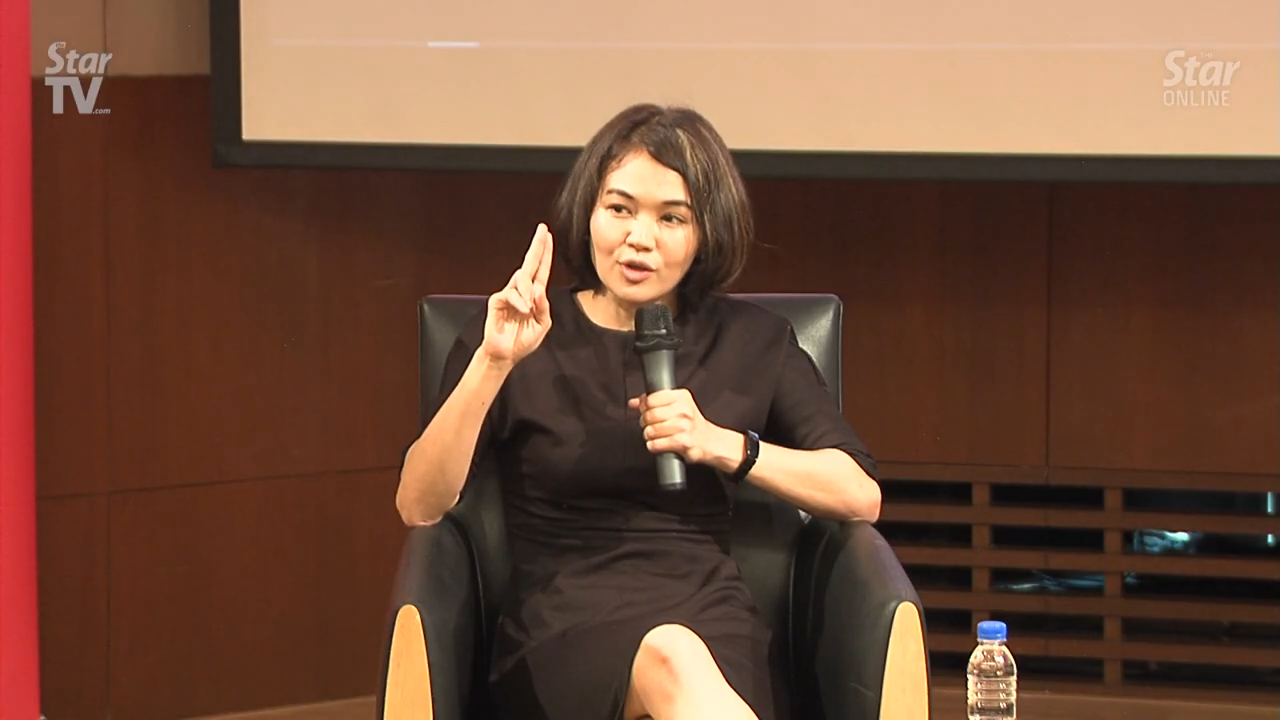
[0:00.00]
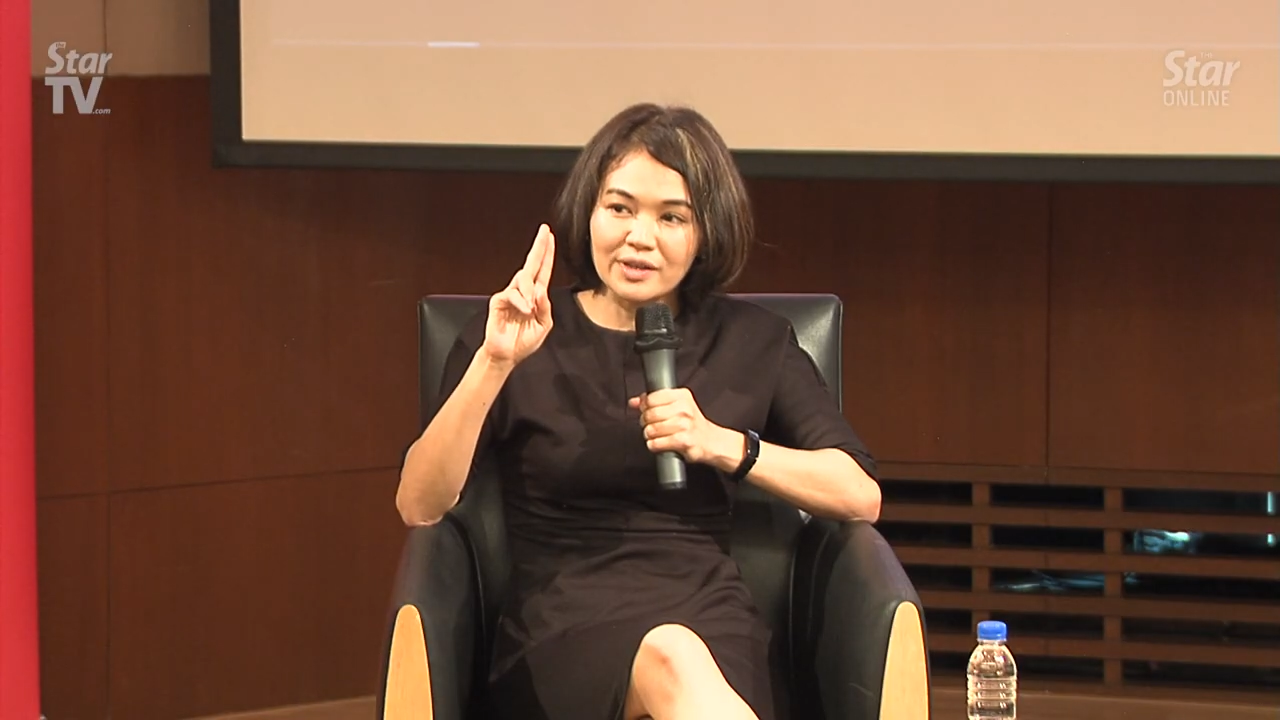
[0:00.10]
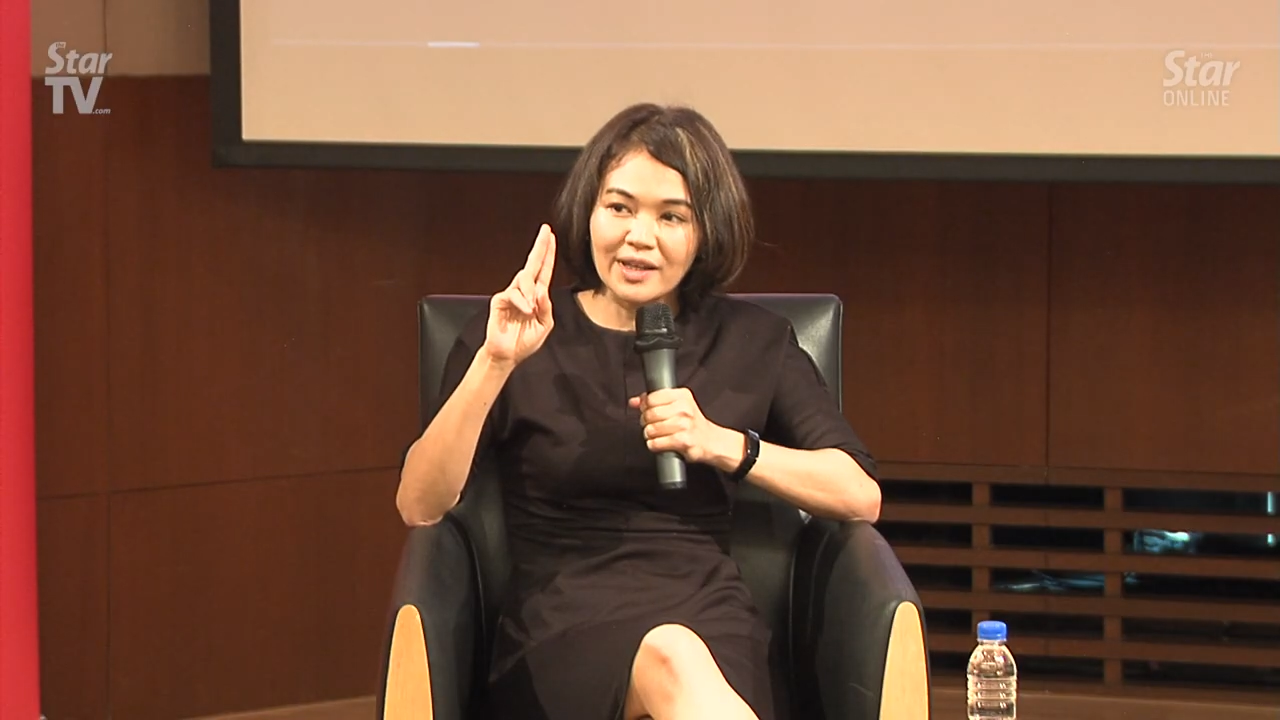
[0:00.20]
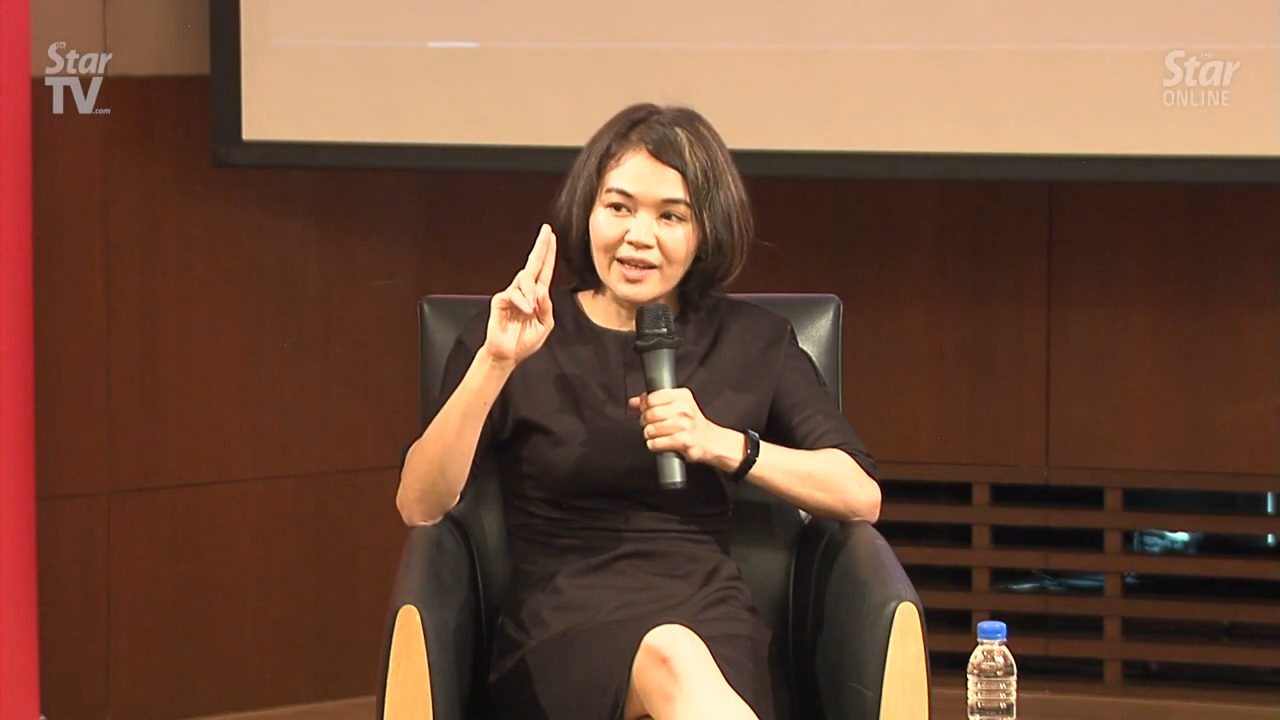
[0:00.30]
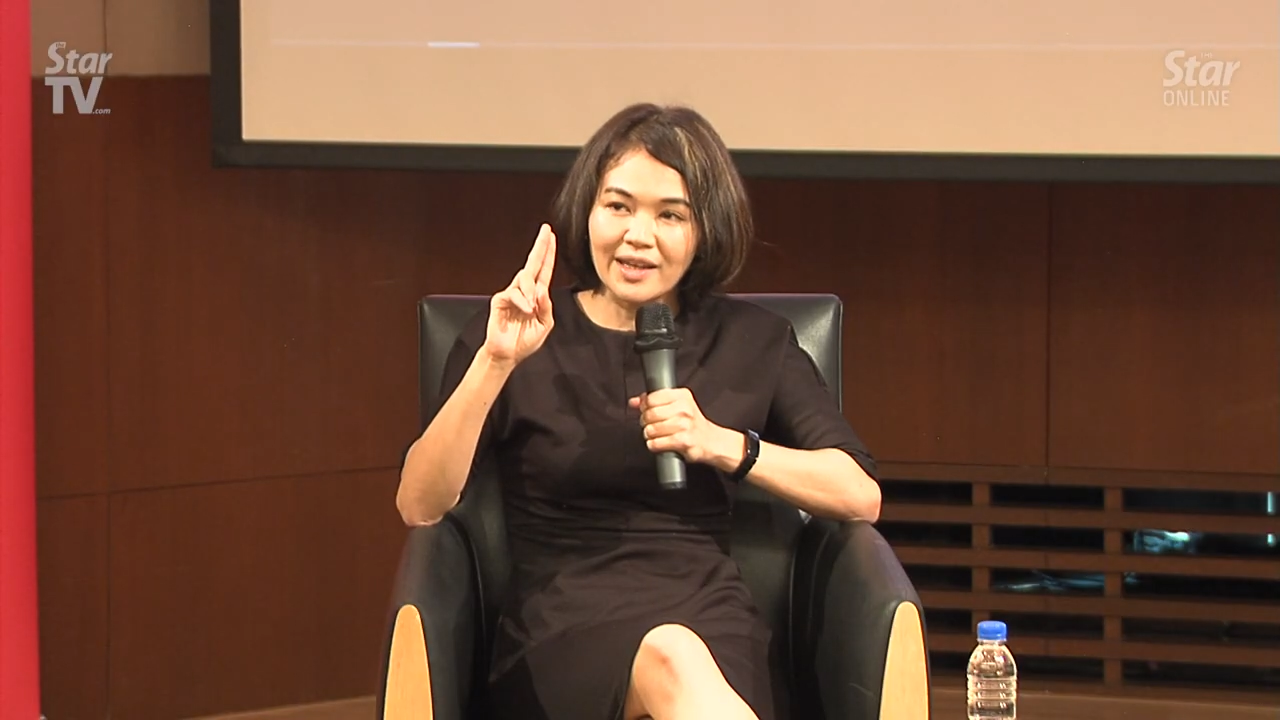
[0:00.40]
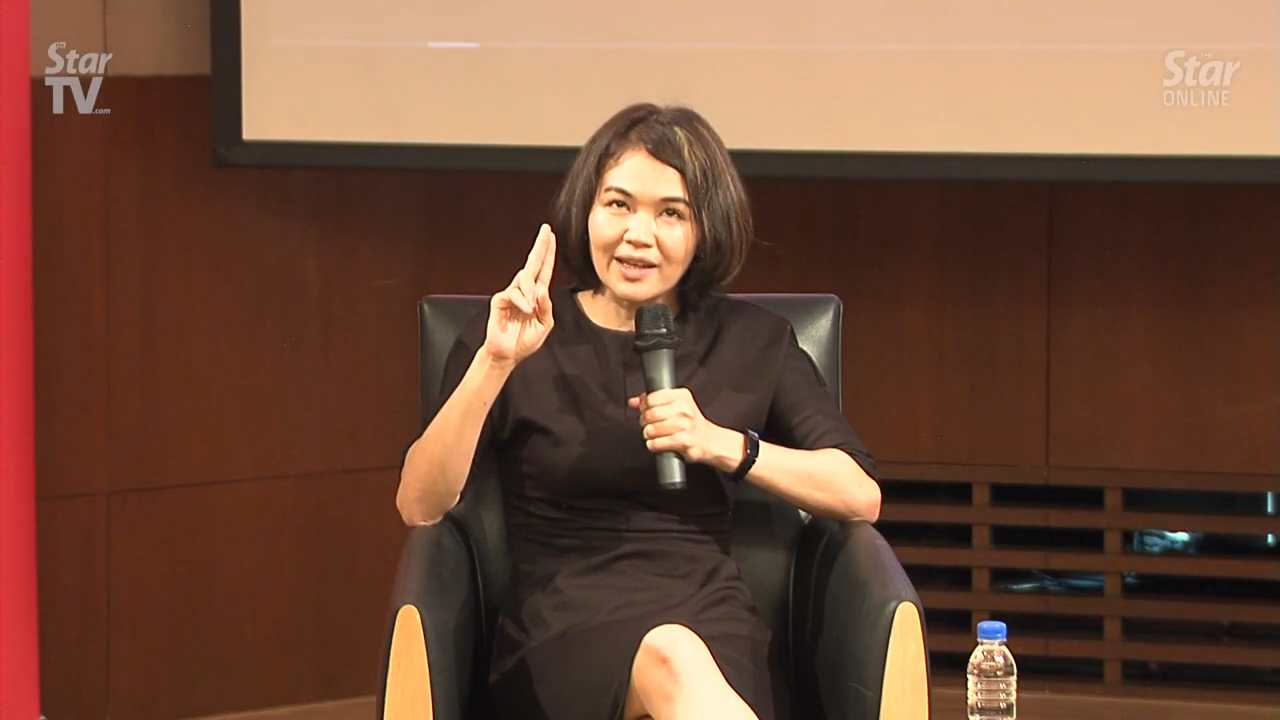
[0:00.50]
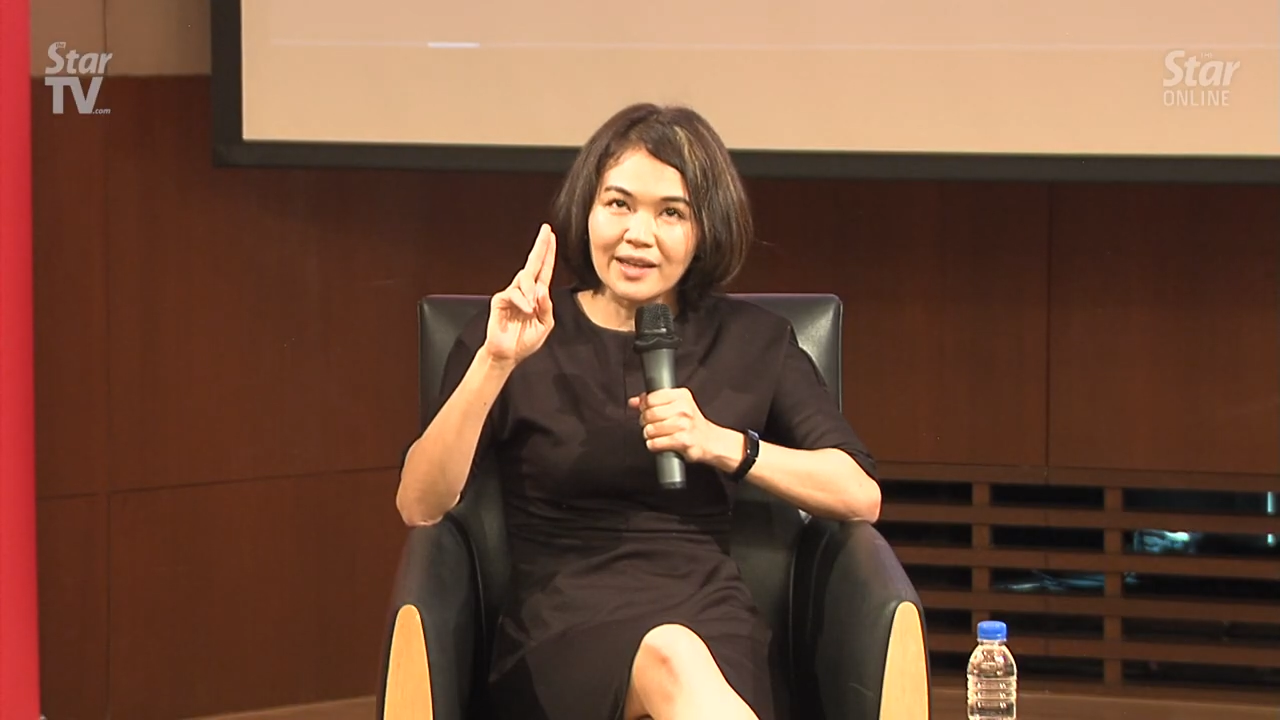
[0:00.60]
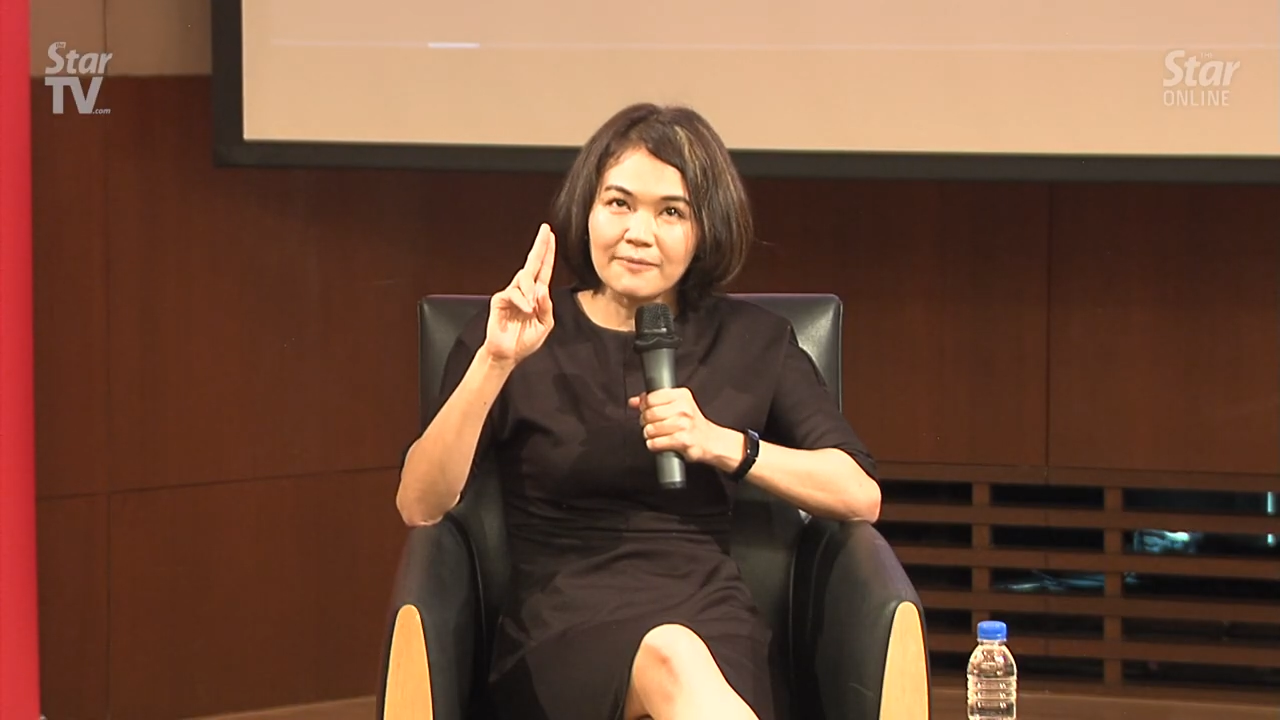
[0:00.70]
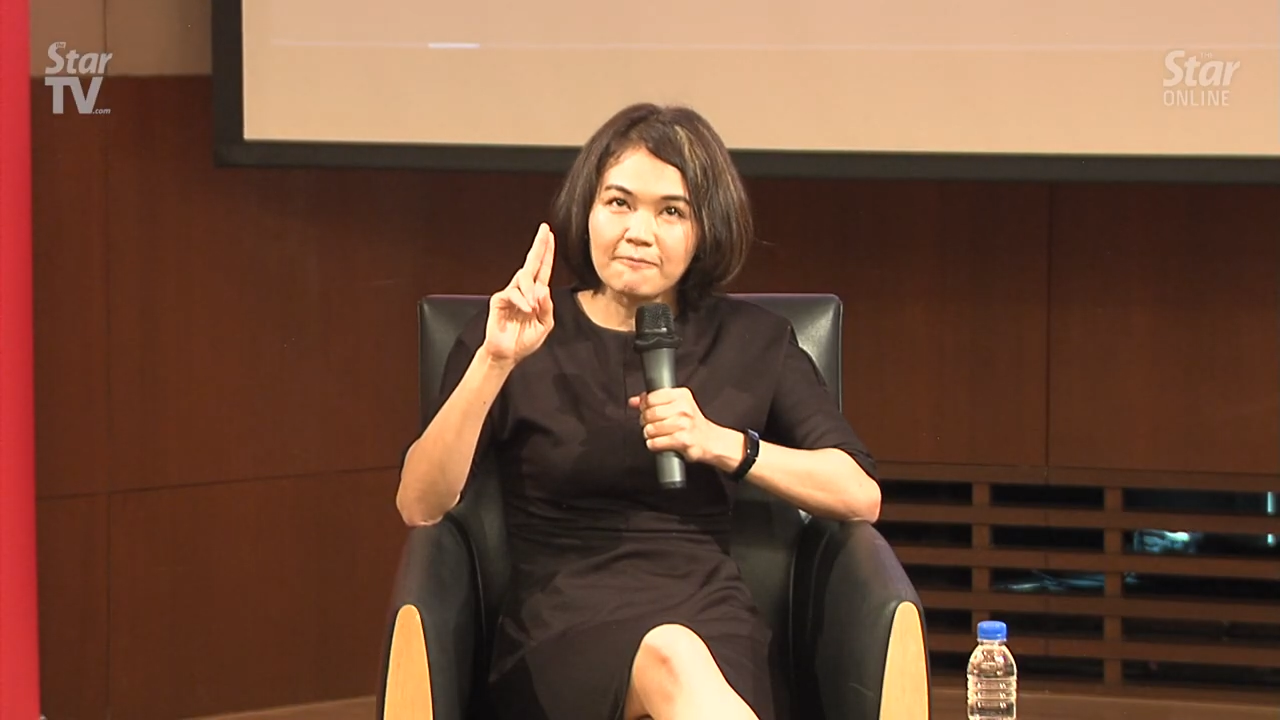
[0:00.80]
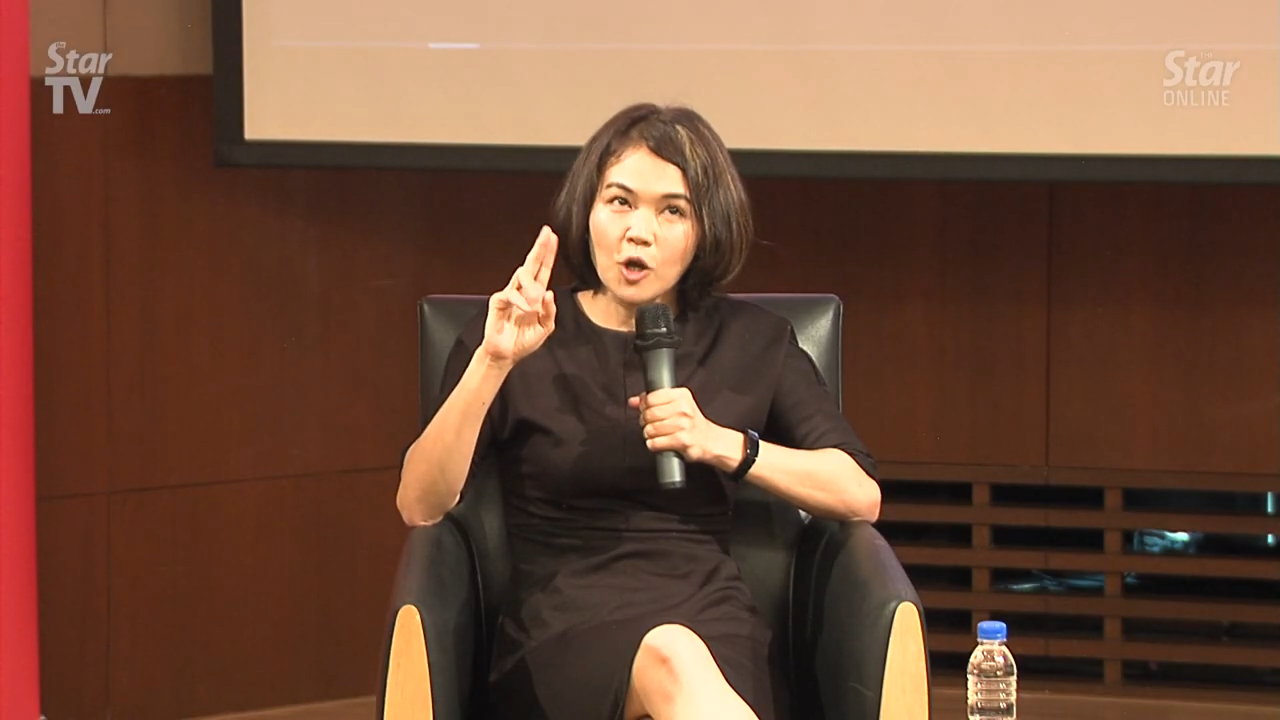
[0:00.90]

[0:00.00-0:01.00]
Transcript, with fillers: they